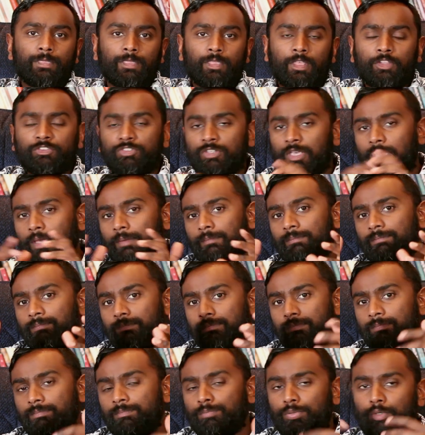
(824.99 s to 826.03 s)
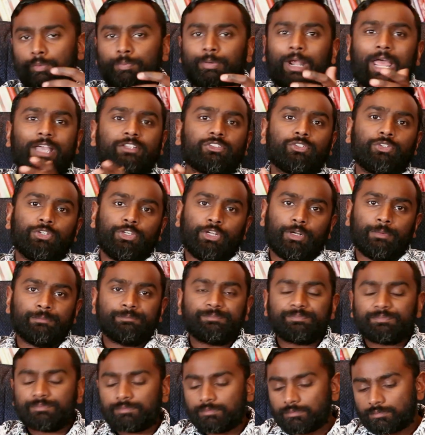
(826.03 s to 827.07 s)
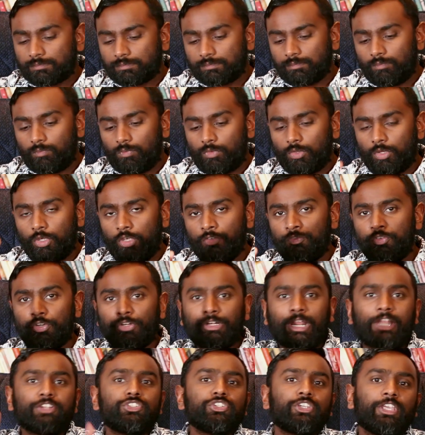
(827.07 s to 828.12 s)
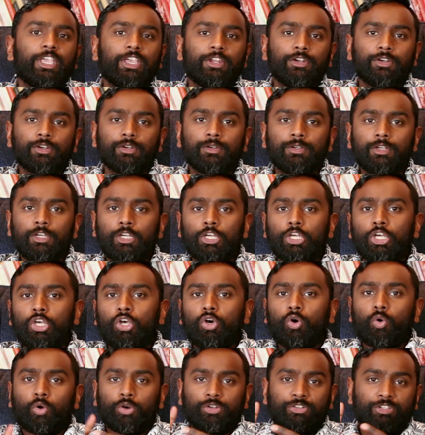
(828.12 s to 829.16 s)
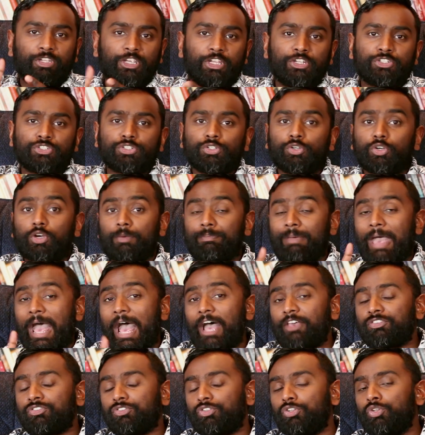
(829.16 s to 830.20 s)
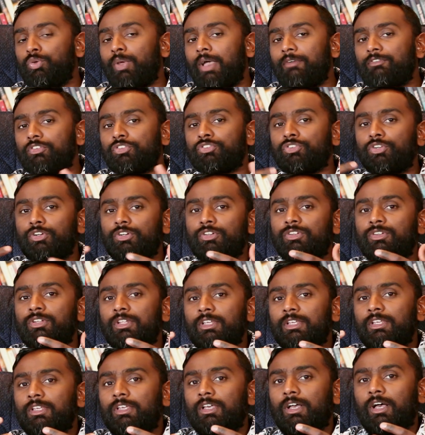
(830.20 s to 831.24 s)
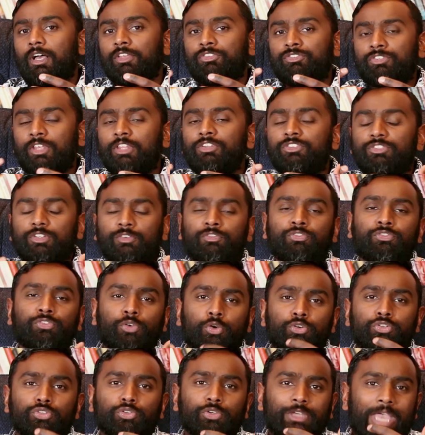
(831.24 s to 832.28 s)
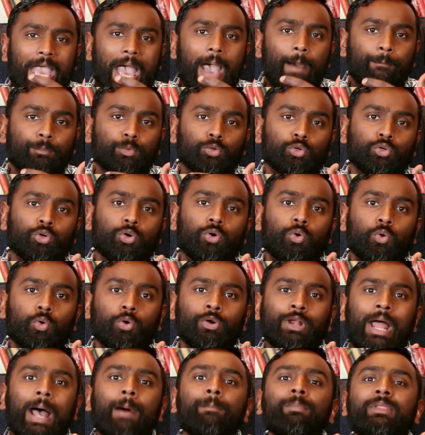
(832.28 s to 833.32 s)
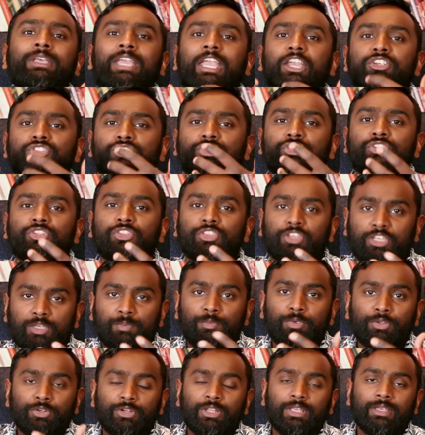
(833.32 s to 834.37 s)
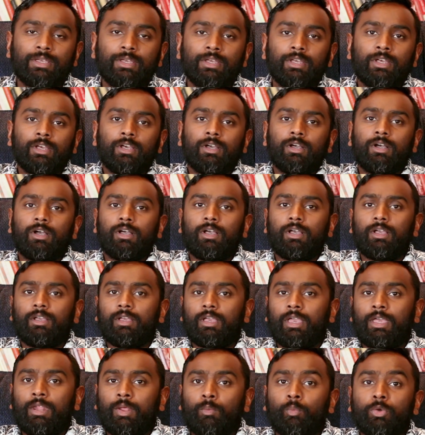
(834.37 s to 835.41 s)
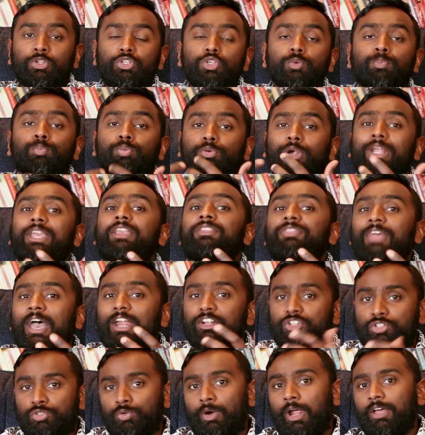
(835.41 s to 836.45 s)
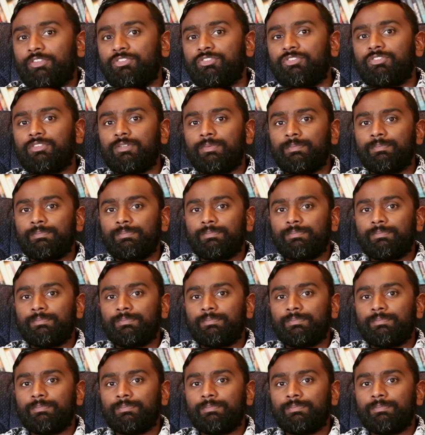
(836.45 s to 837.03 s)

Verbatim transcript: Let's get pro practical here. If you're an educator or a teacher or a pastor, you have a certain uh, sense of social capital or an obligation to the community. Uh, and when you break that trust,